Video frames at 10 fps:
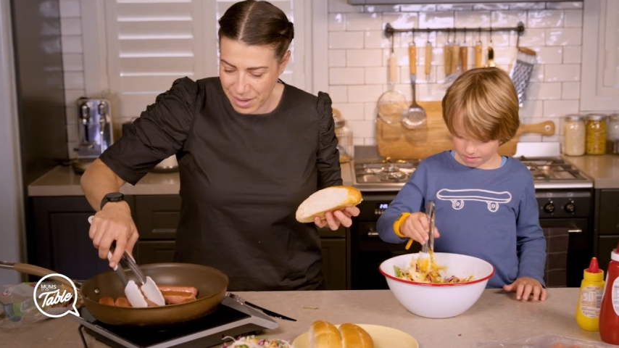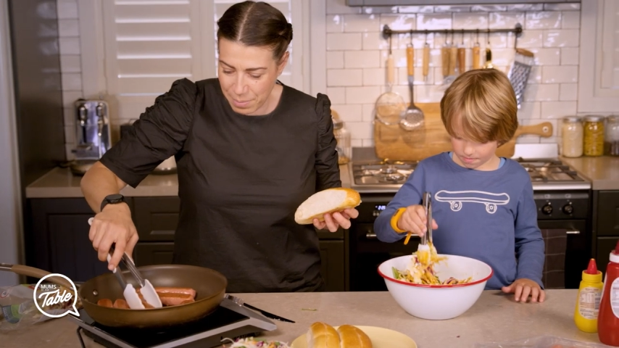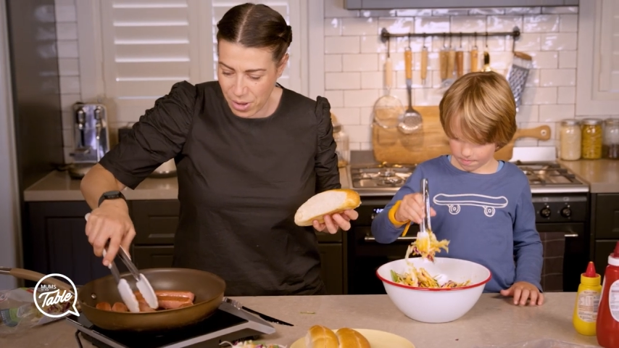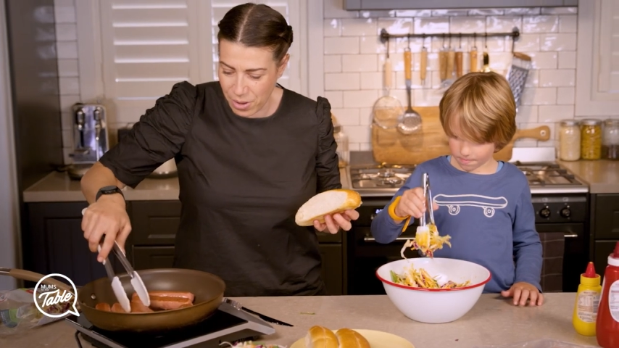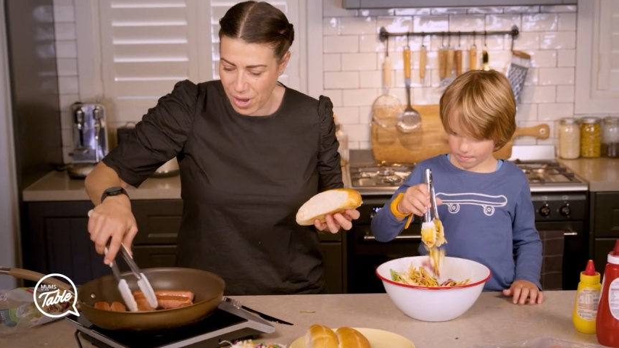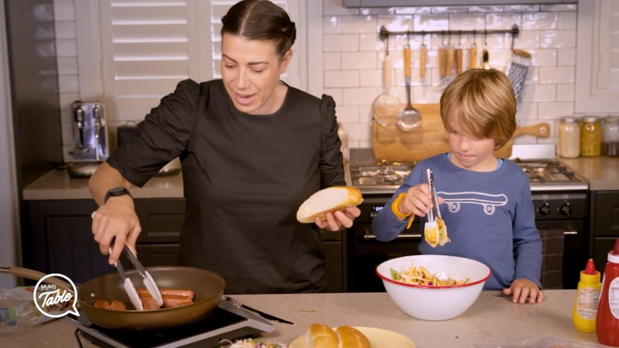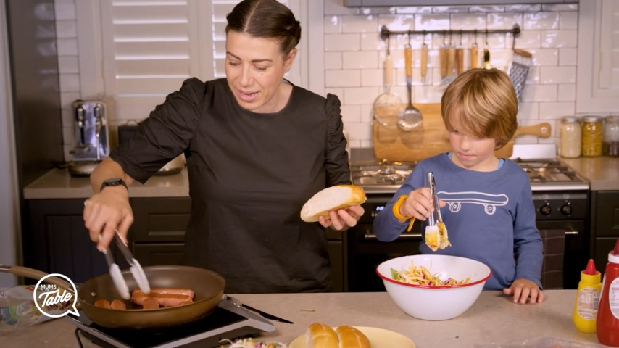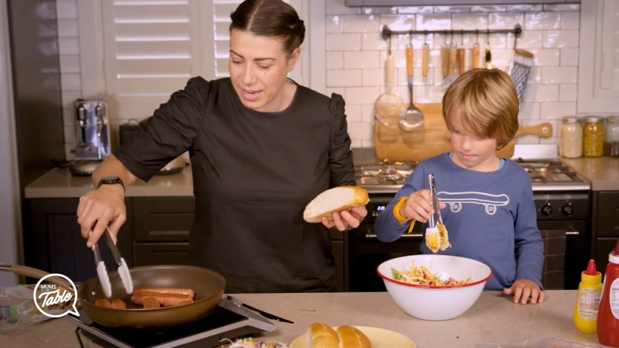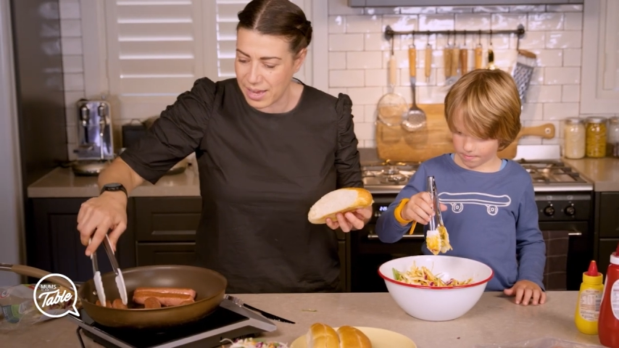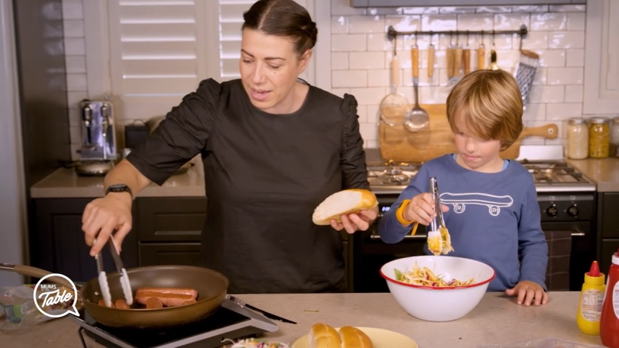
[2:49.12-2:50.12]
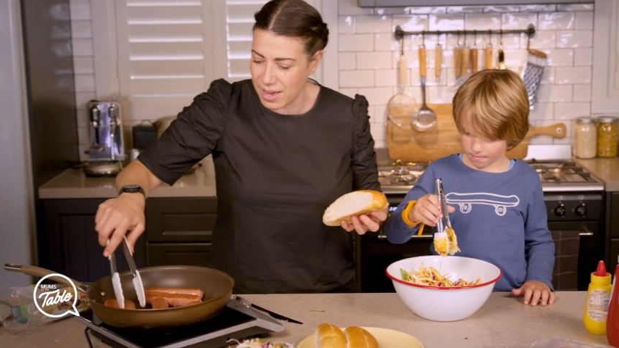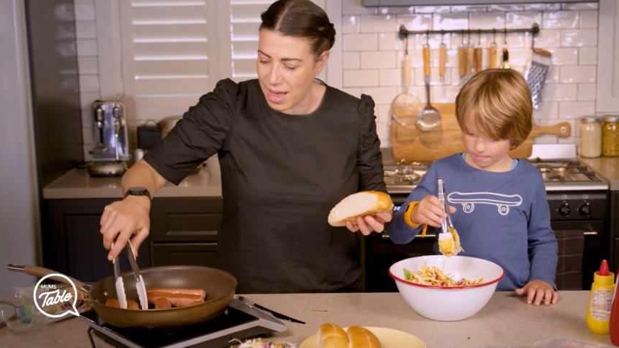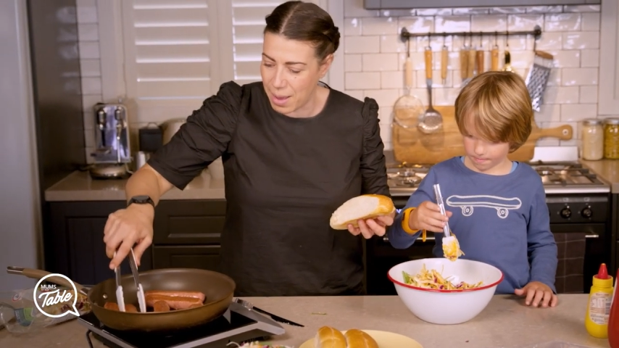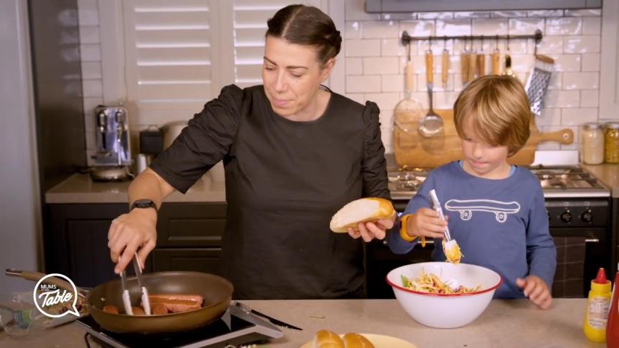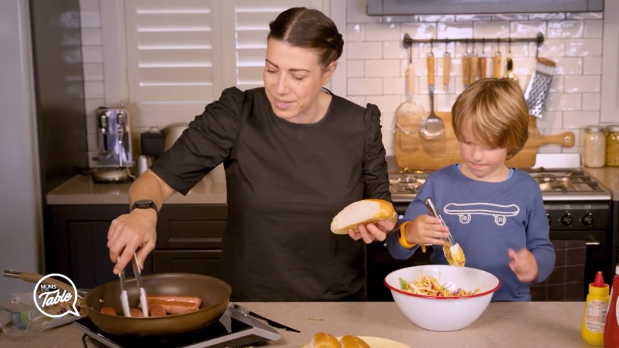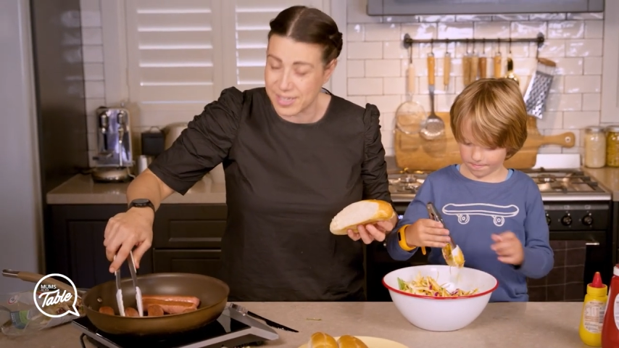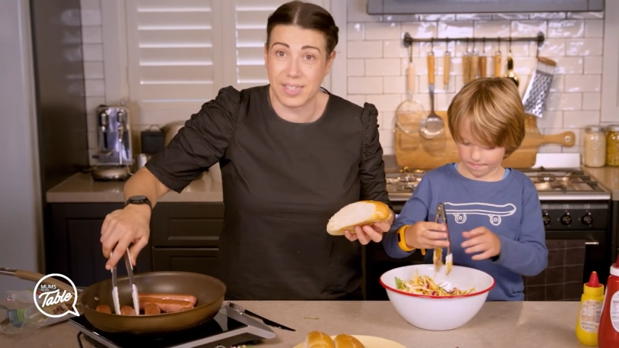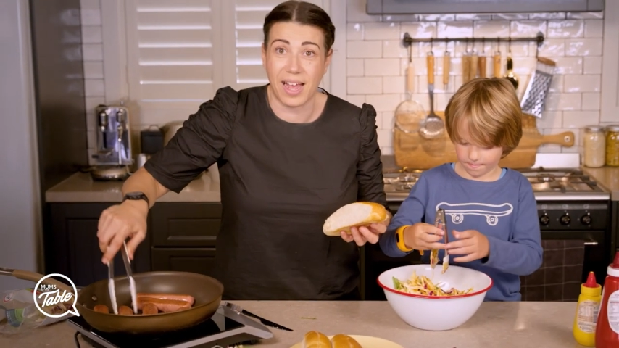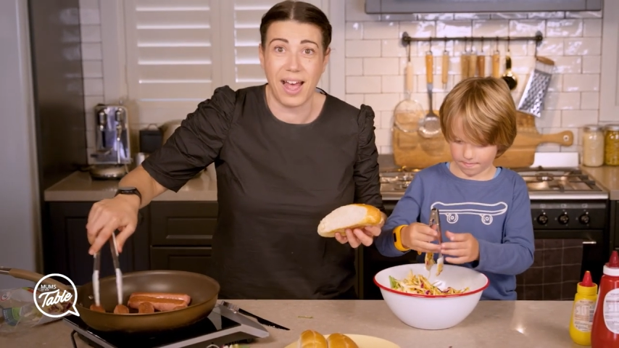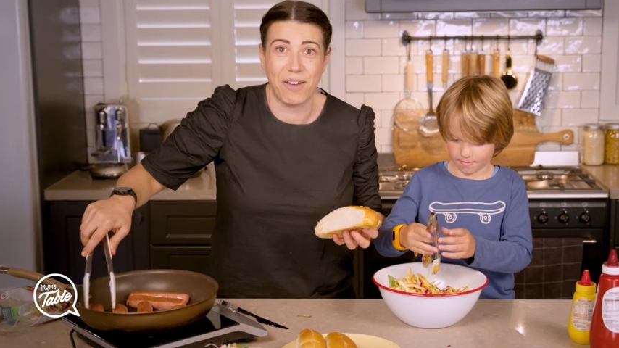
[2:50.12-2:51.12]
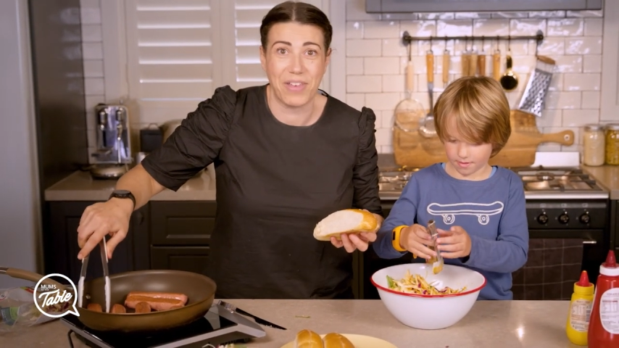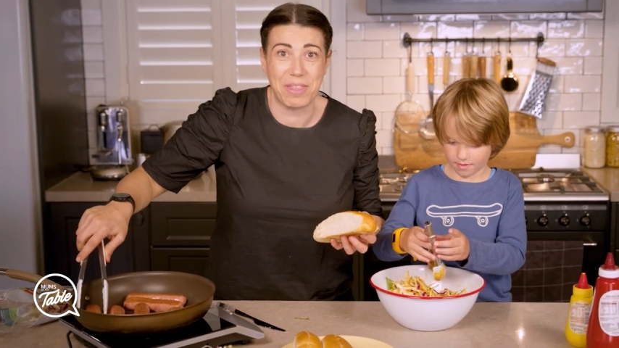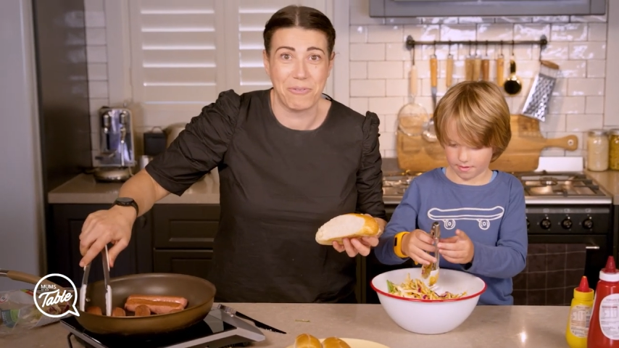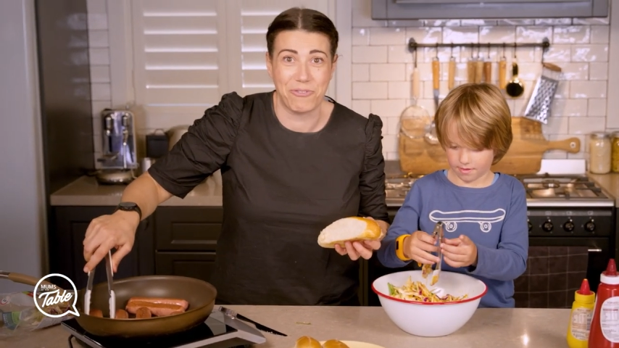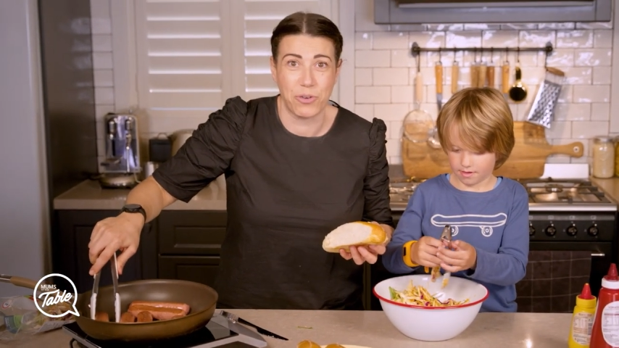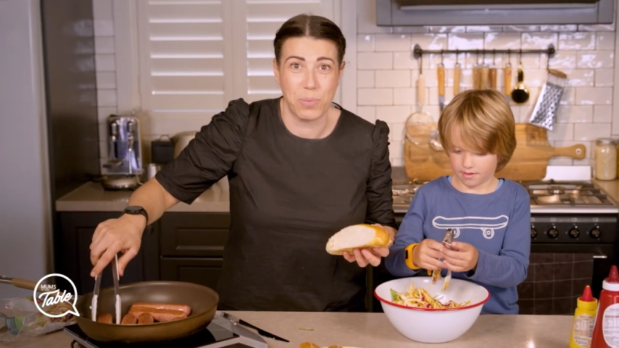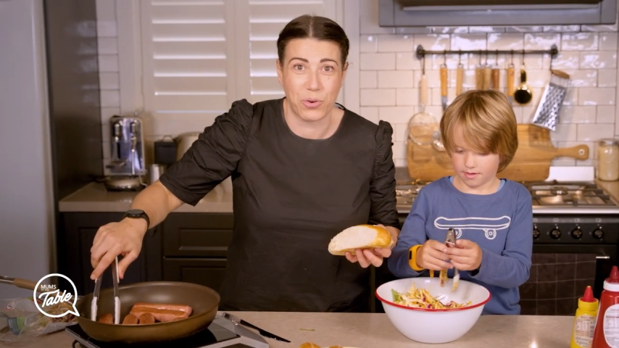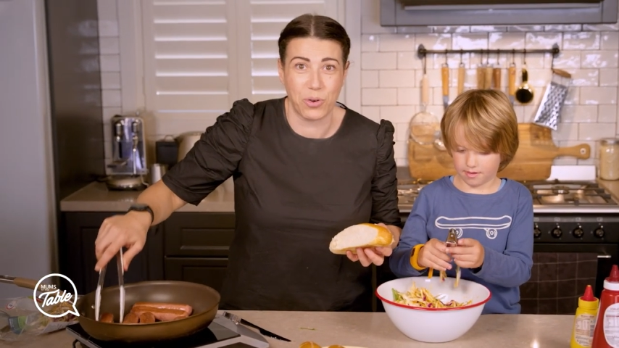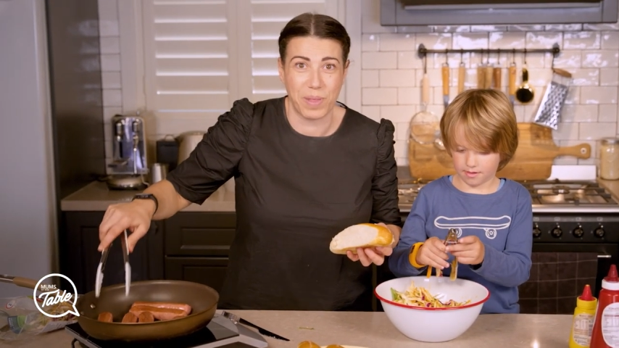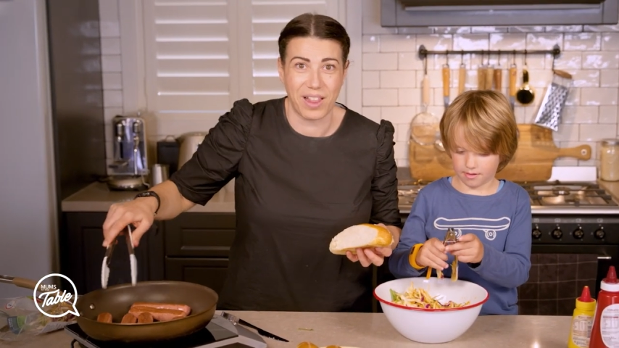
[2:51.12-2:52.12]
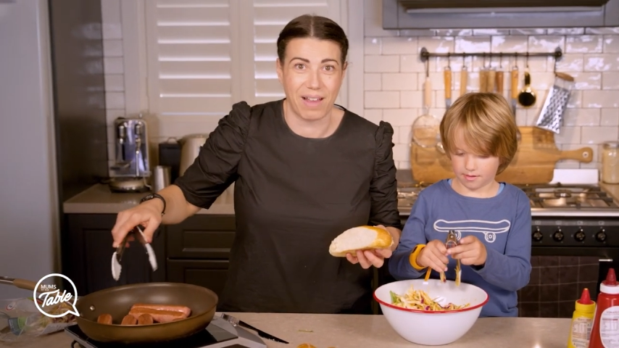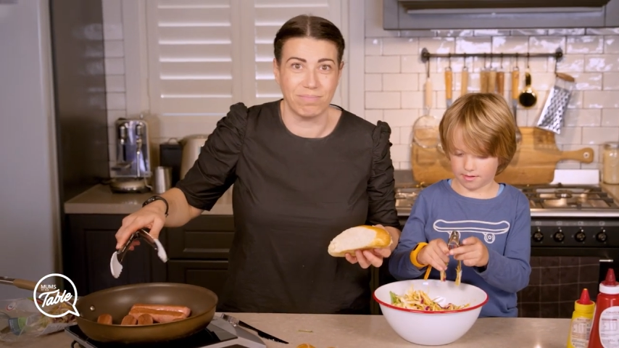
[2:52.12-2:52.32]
Speaker 1: yummo. I could hear um, the staff at the film crew. They're like,